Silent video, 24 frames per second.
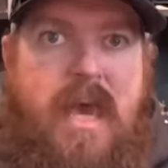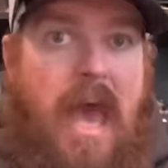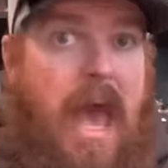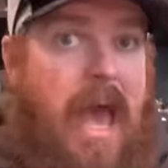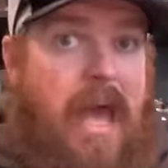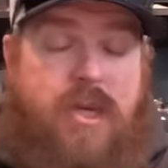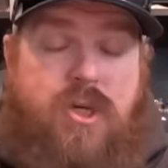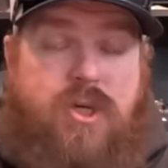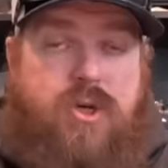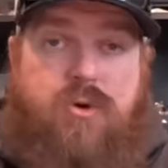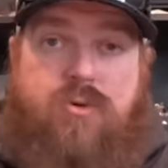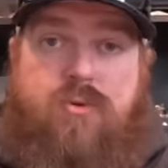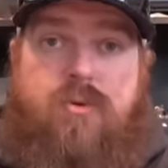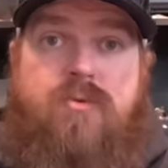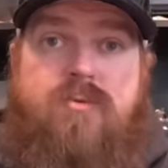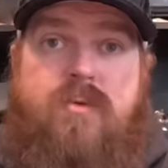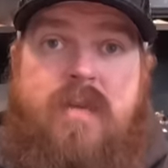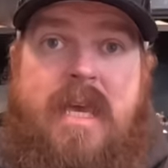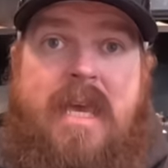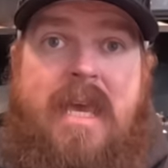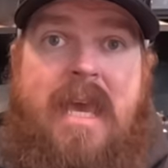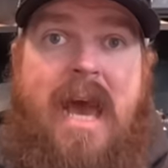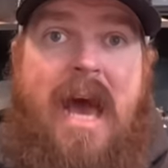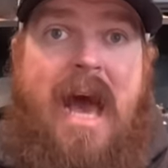And
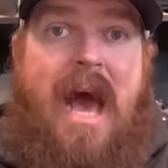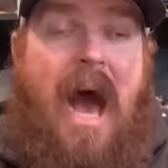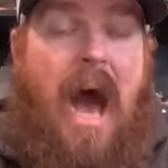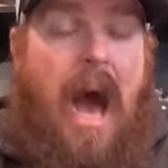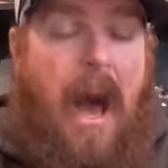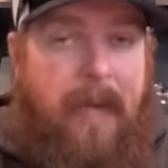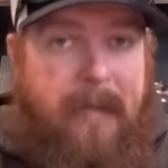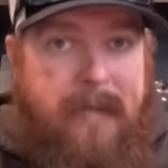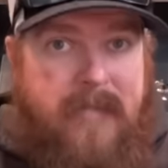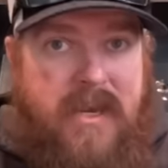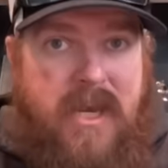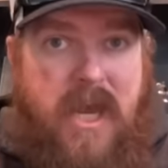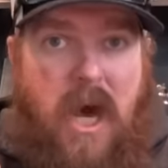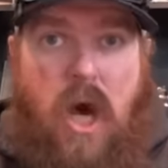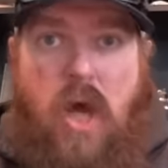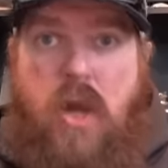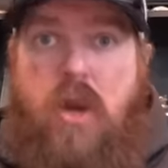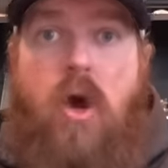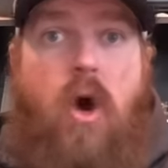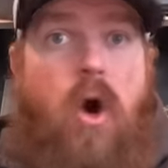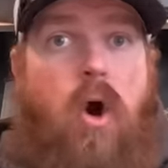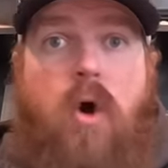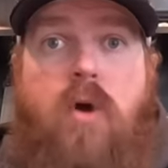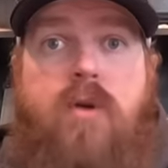truly, I'm
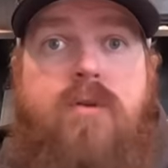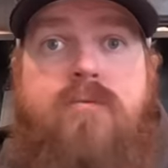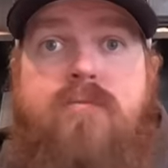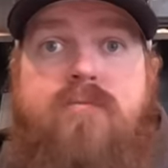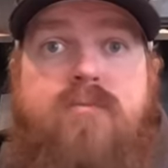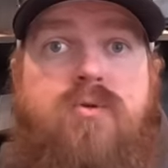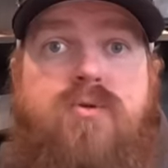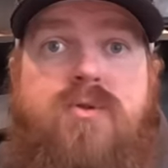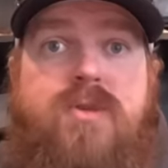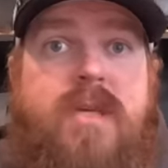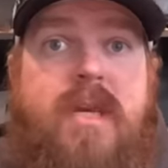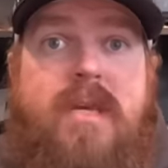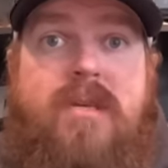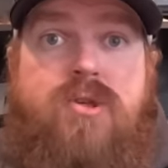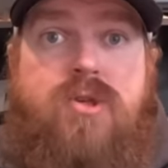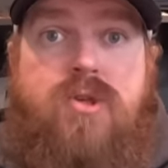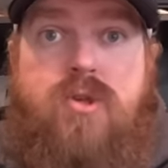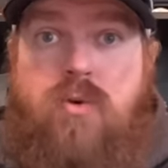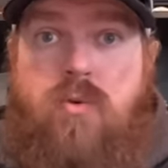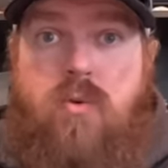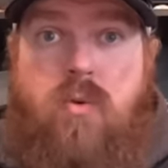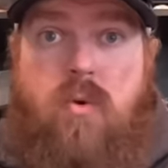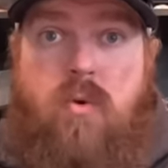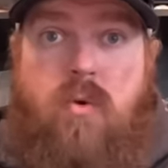not 100%
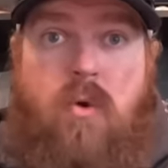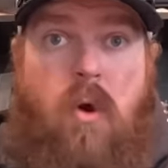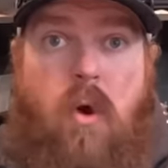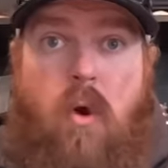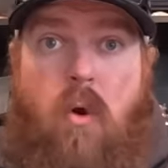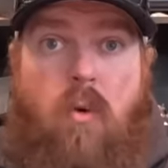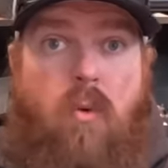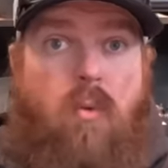sure